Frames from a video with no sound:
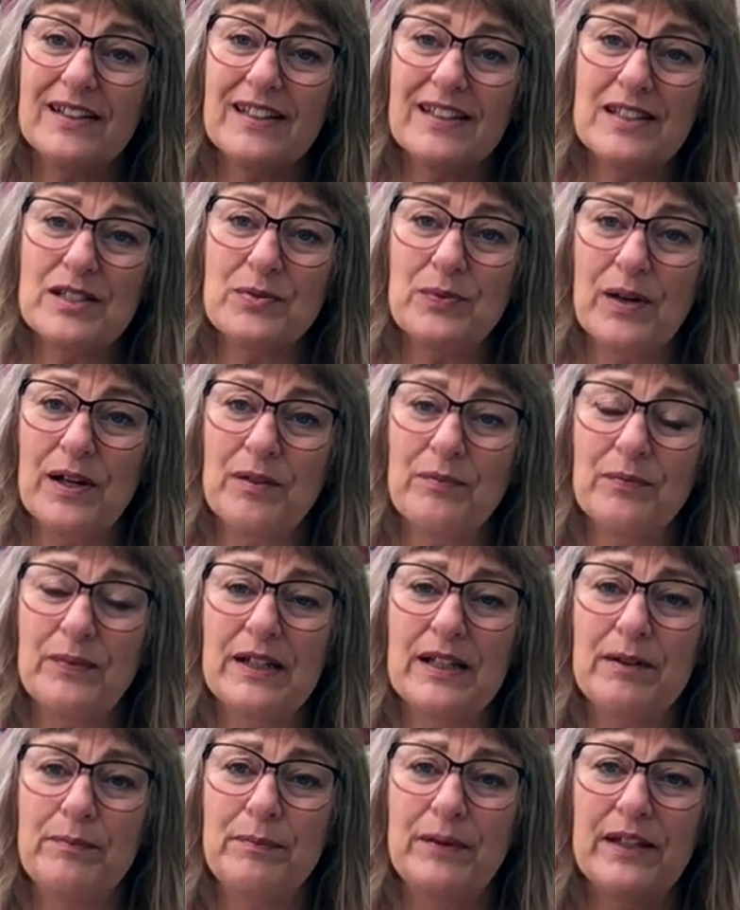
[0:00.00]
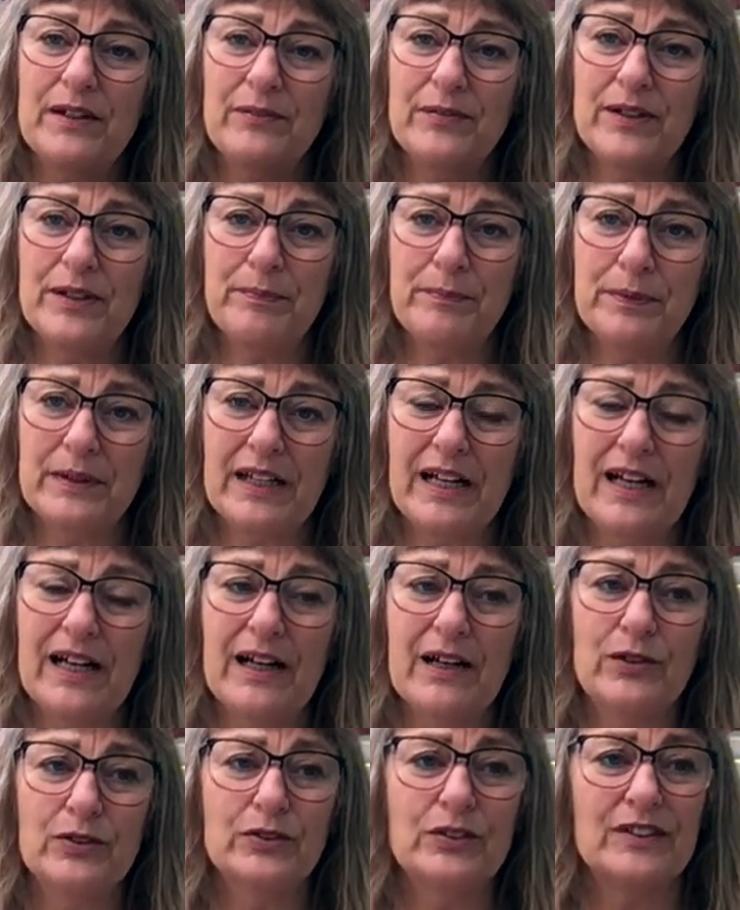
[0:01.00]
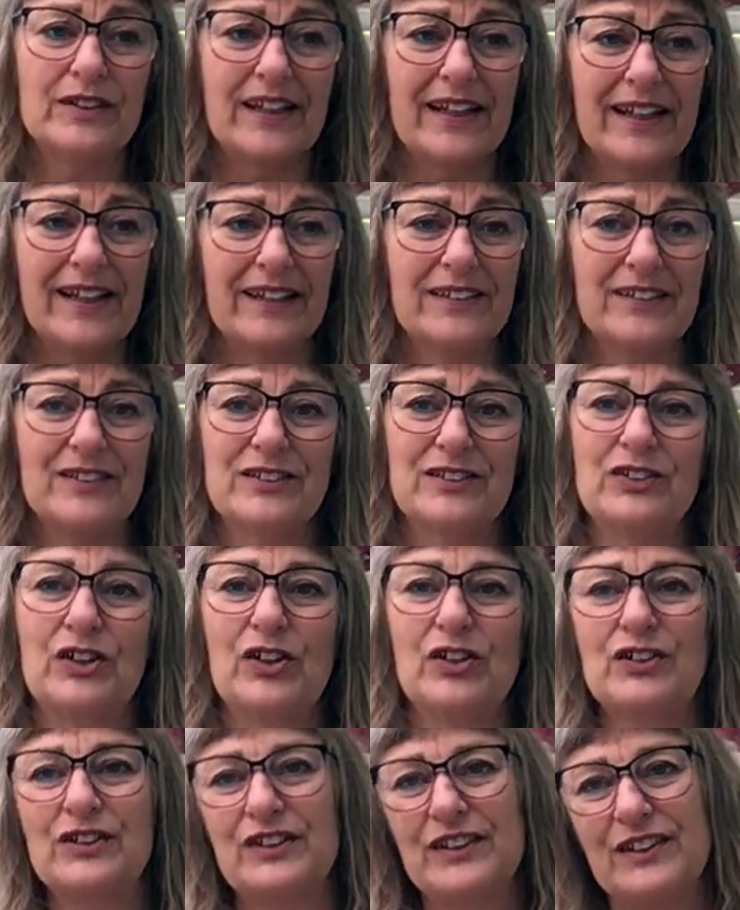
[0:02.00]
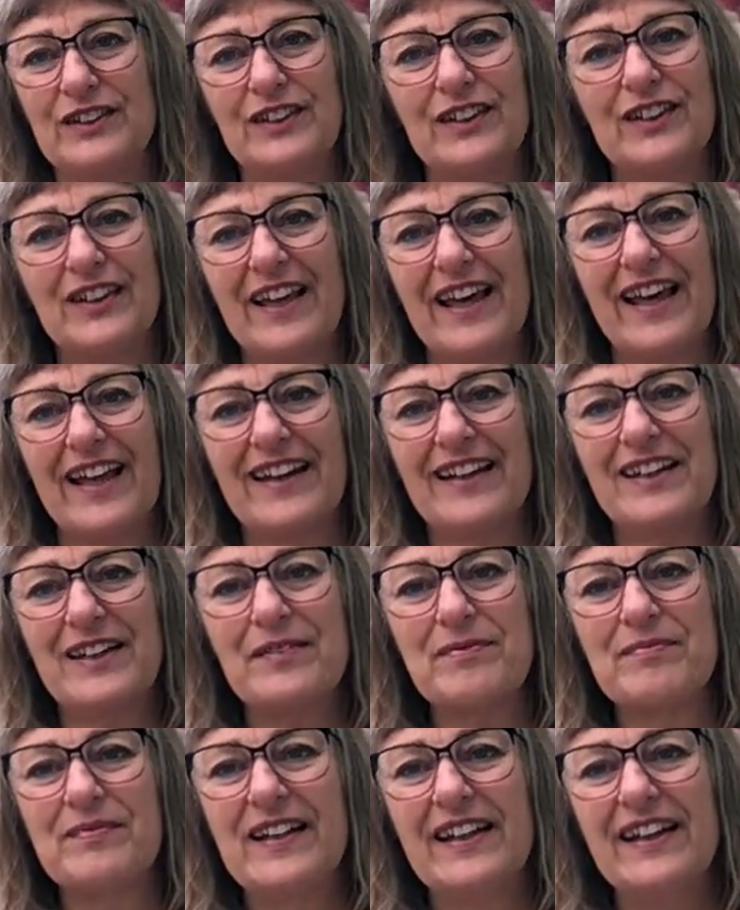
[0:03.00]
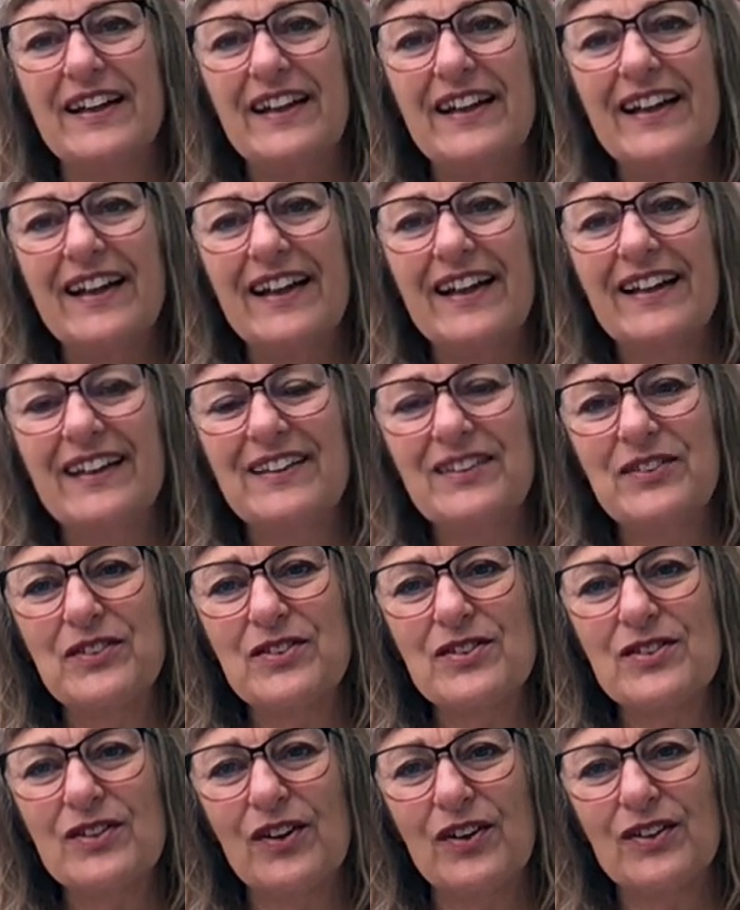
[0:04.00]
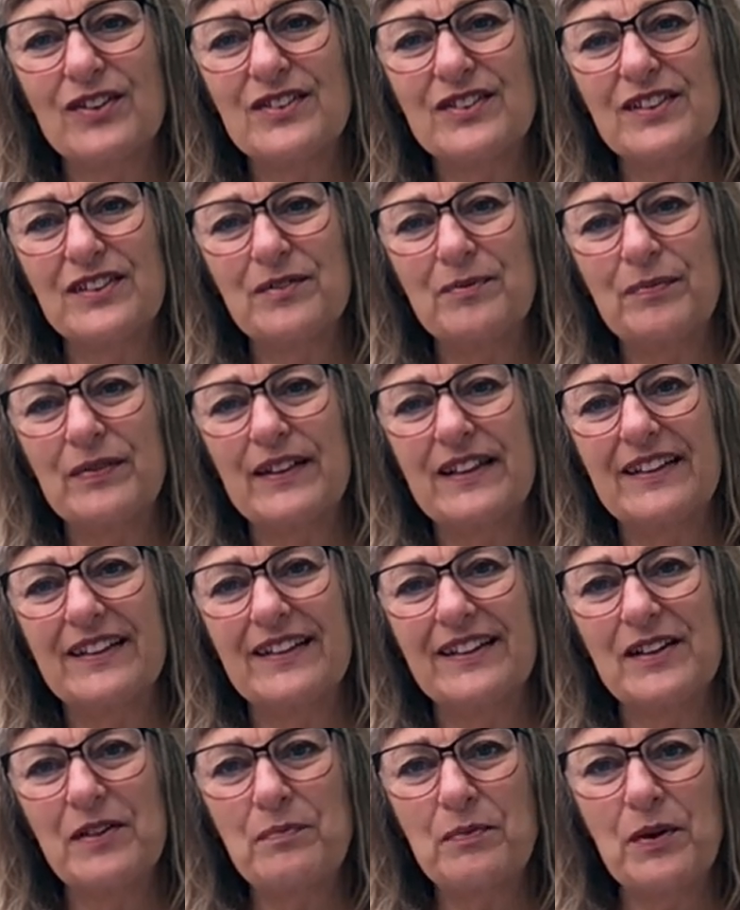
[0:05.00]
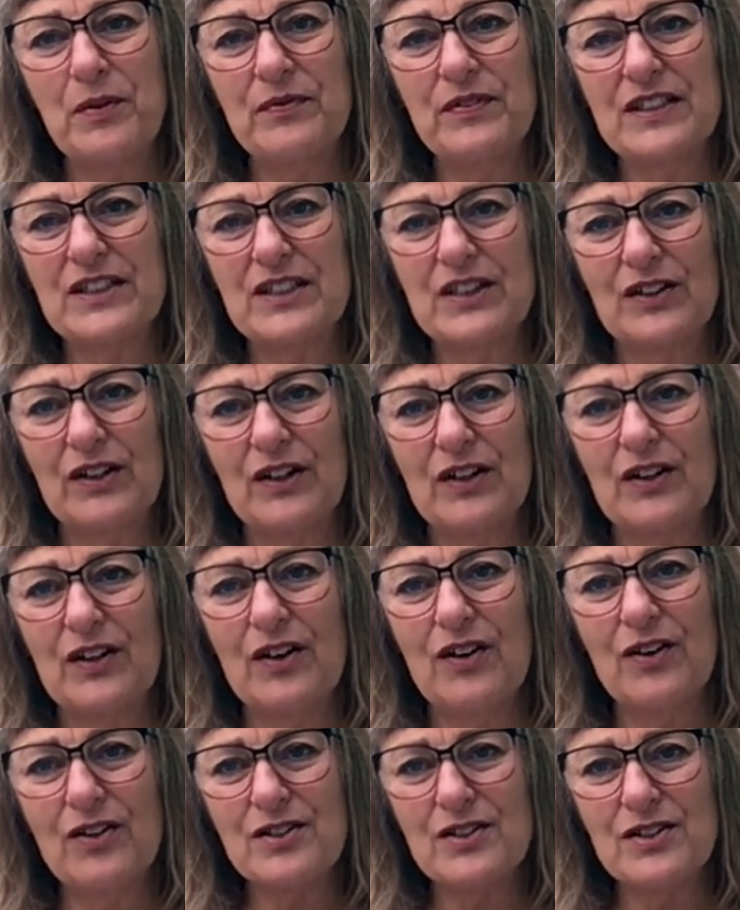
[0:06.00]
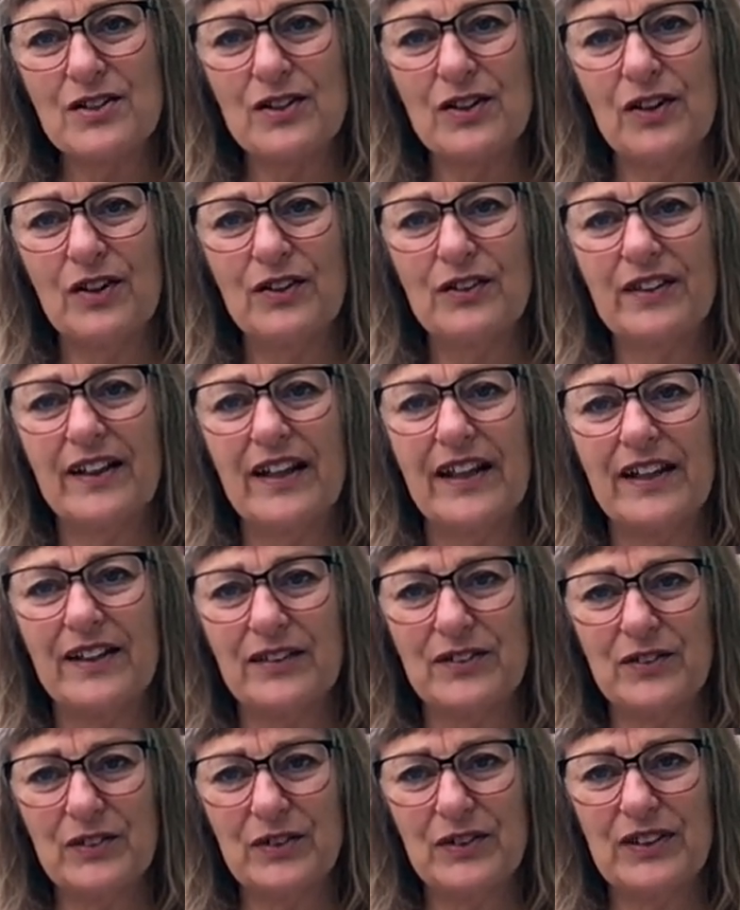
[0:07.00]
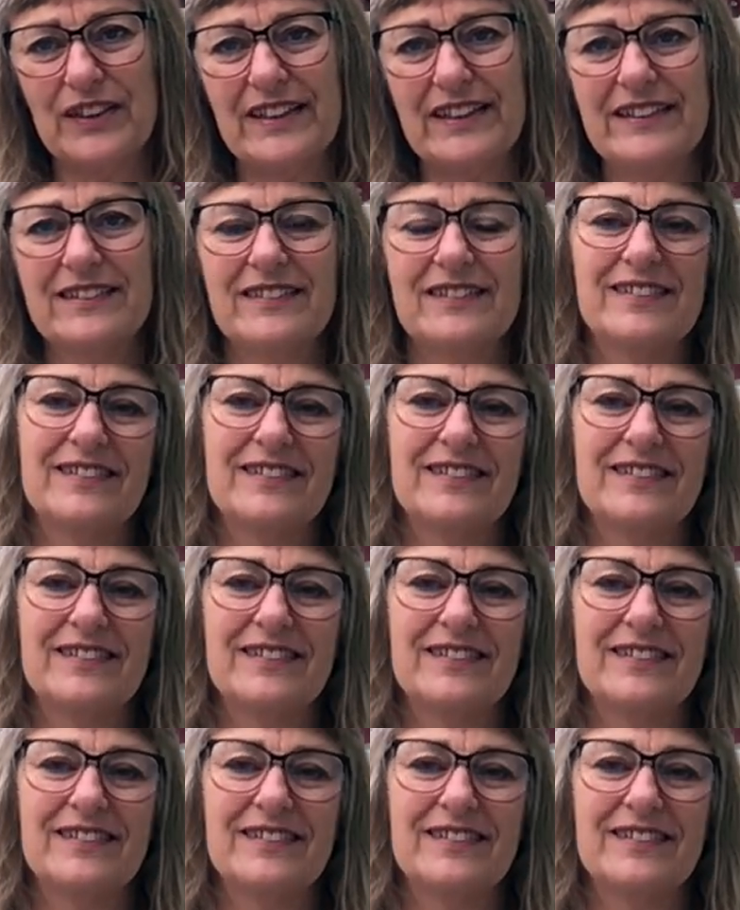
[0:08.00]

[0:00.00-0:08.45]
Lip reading: this one will be ripped out and started again. And you started with a provisional cast on, and you knit